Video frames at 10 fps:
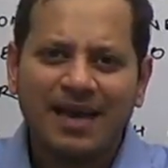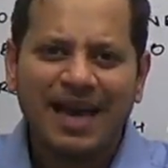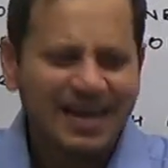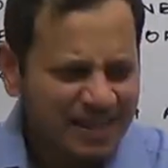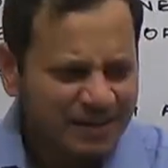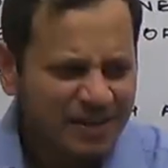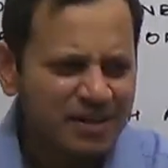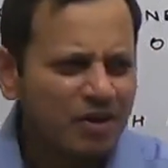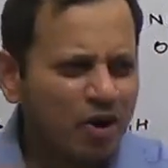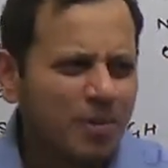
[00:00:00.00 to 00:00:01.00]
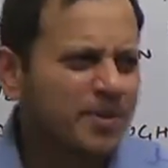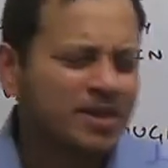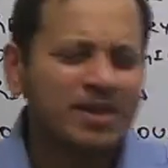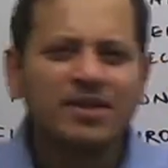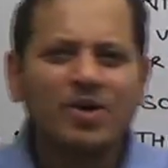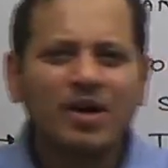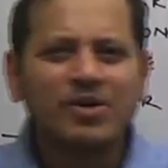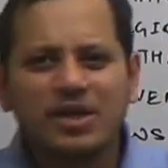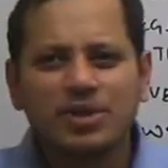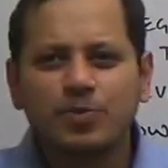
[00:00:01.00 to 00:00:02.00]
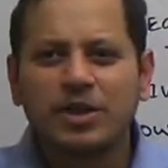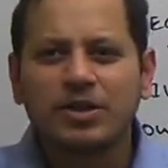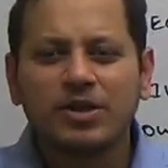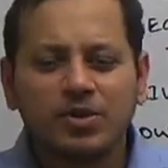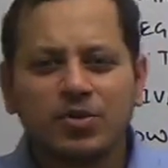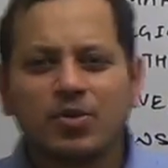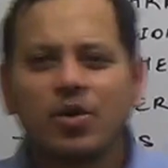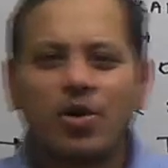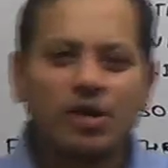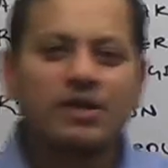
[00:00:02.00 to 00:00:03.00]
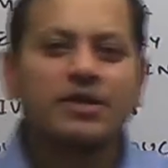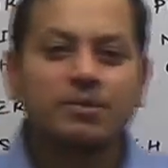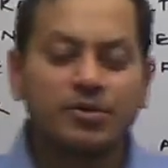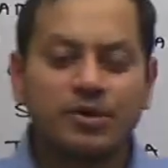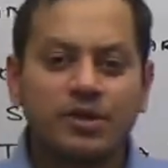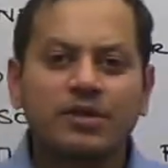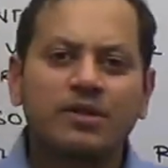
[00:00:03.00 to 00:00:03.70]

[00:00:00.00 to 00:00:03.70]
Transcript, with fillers: And even in the optional you are not expected to know all the tributaries.